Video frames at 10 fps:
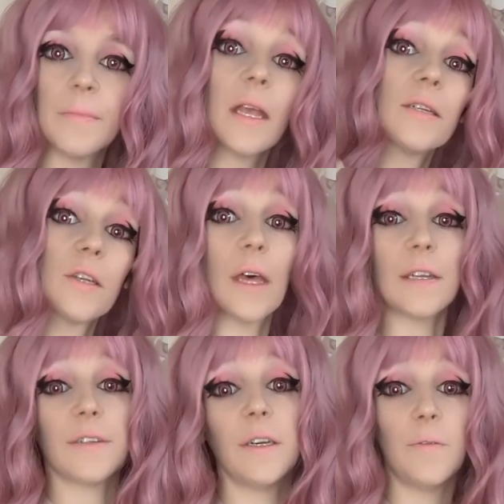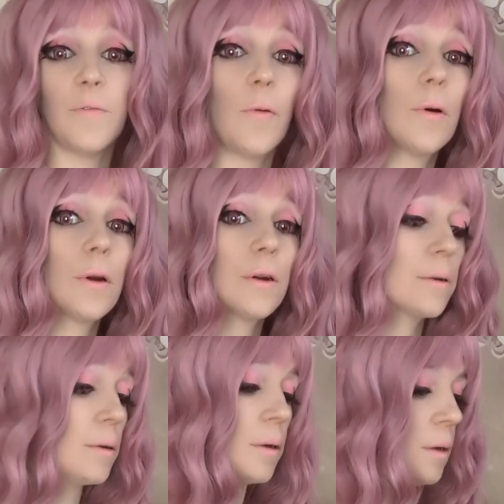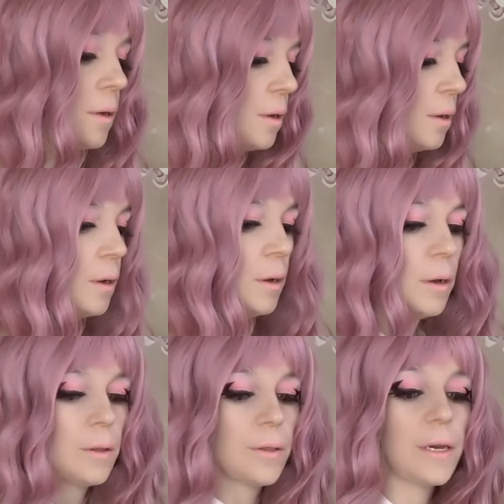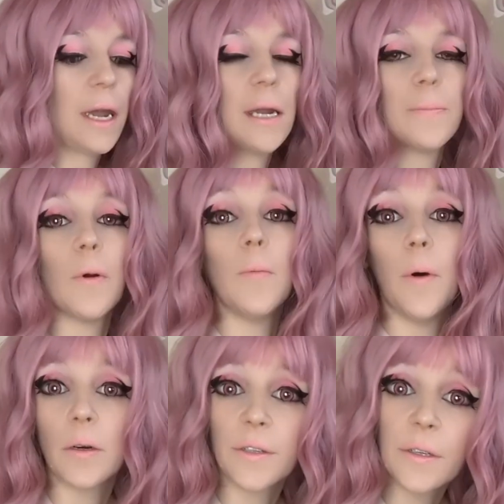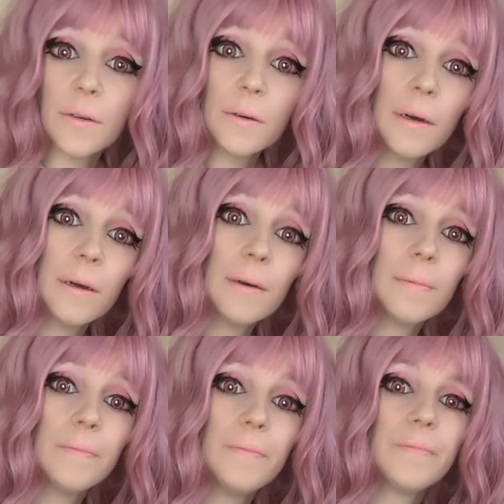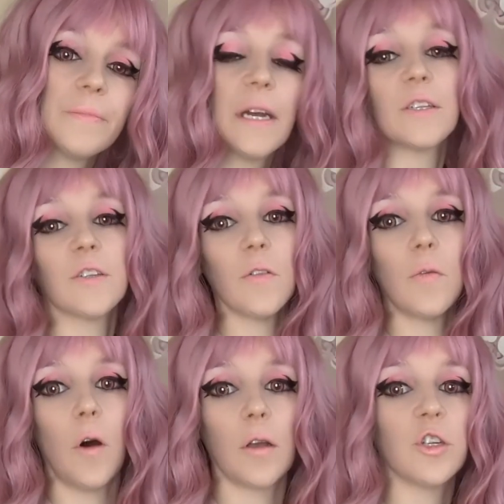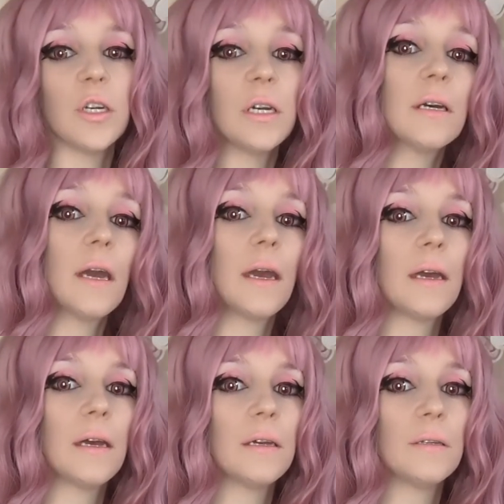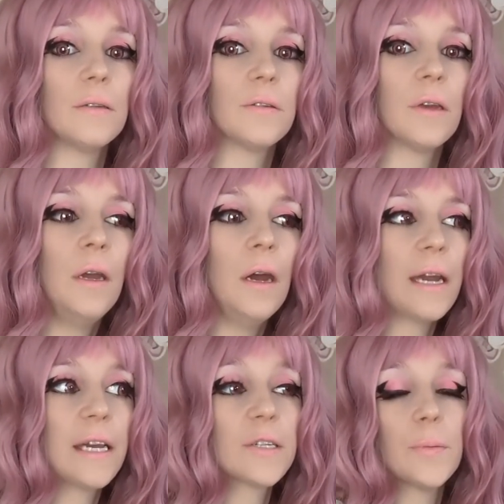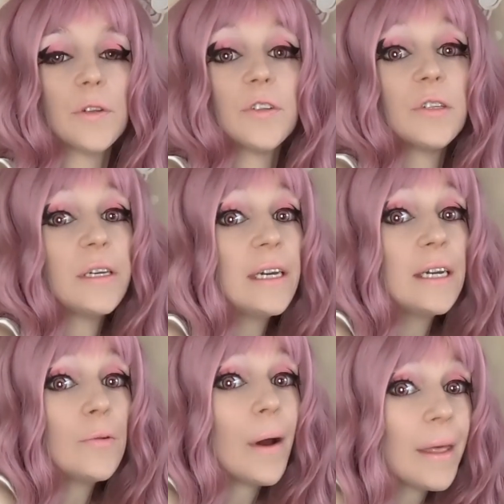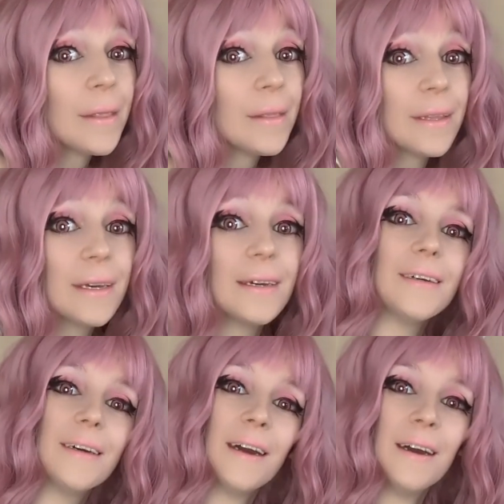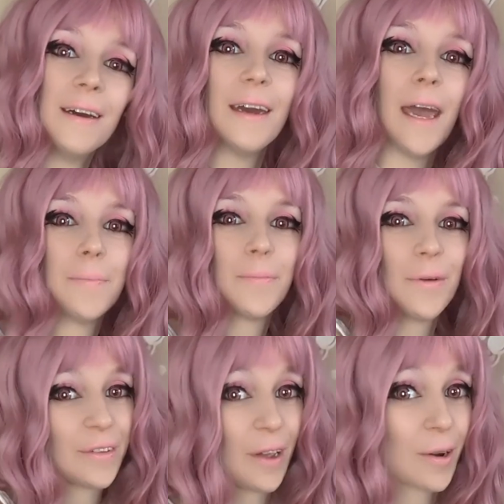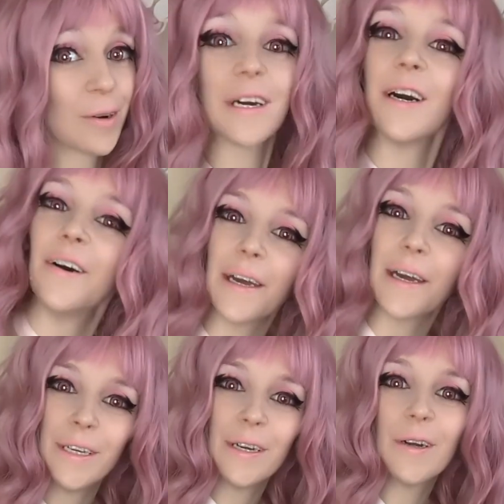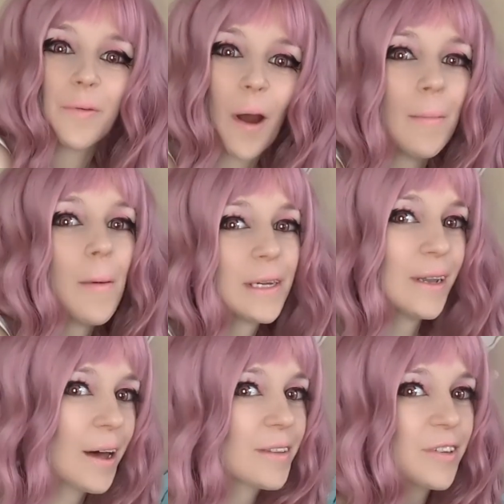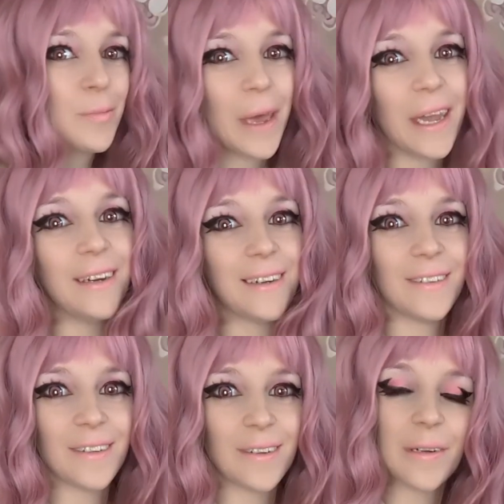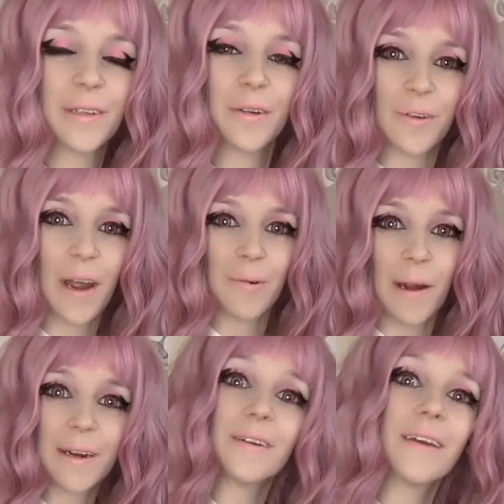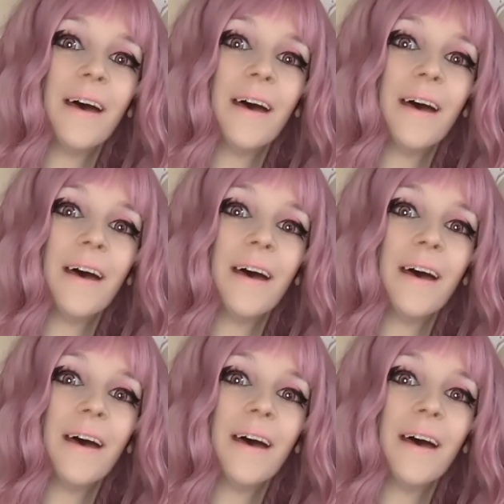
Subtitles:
So that's it for the April Bokksu. Thanks for watching, and I guess we'll see when the April Sakura Co gets here. Probably not till May, considering their track record.